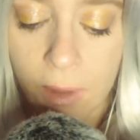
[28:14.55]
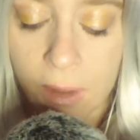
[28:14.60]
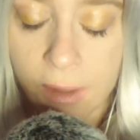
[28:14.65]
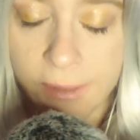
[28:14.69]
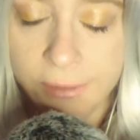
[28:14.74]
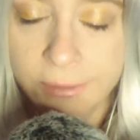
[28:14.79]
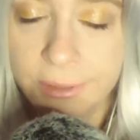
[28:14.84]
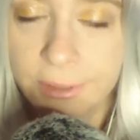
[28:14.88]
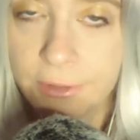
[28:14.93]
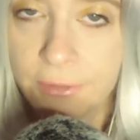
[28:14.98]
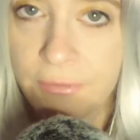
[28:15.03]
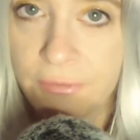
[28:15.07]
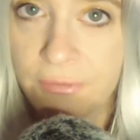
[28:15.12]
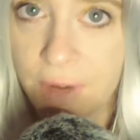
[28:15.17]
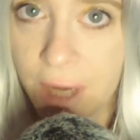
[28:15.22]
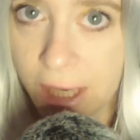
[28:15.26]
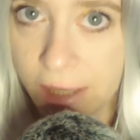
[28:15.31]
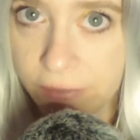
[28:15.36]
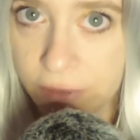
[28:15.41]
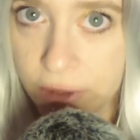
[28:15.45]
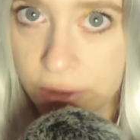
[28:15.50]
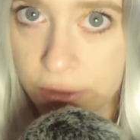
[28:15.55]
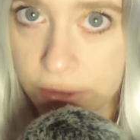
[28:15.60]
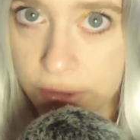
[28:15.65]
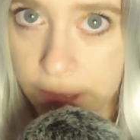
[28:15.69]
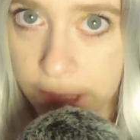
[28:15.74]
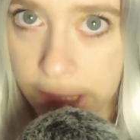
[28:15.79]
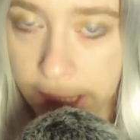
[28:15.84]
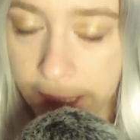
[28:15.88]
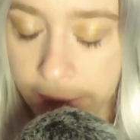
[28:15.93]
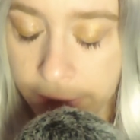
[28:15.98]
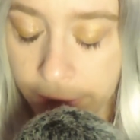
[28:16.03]
Until 5 years
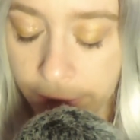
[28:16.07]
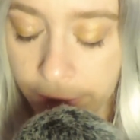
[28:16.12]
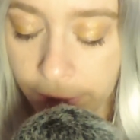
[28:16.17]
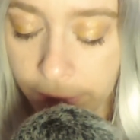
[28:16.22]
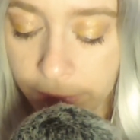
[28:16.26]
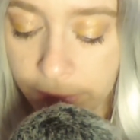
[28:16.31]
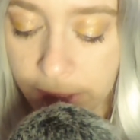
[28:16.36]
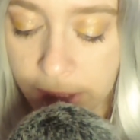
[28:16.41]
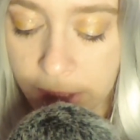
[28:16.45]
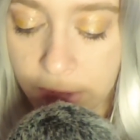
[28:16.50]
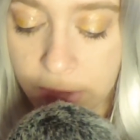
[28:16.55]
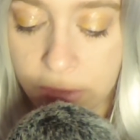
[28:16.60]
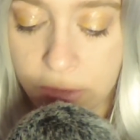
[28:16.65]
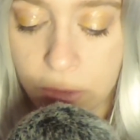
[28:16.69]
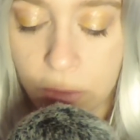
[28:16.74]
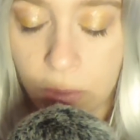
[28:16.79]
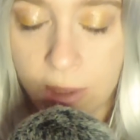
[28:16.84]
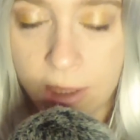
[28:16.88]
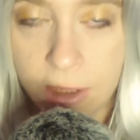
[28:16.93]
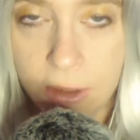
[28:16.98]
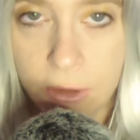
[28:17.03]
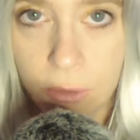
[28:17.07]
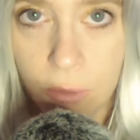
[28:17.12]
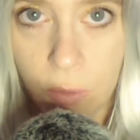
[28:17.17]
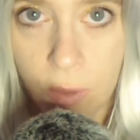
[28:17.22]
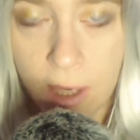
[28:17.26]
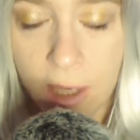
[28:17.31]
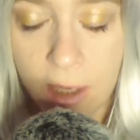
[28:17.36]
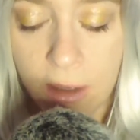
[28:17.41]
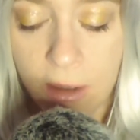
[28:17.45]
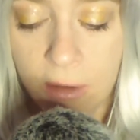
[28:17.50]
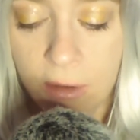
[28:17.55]
later, in
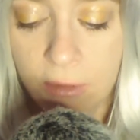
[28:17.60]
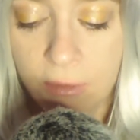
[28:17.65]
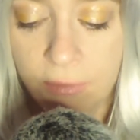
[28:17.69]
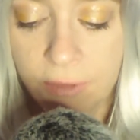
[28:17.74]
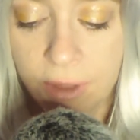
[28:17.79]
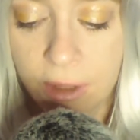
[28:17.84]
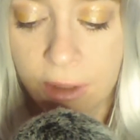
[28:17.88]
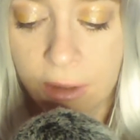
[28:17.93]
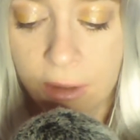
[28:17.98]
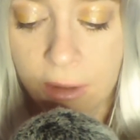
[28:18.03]
2012,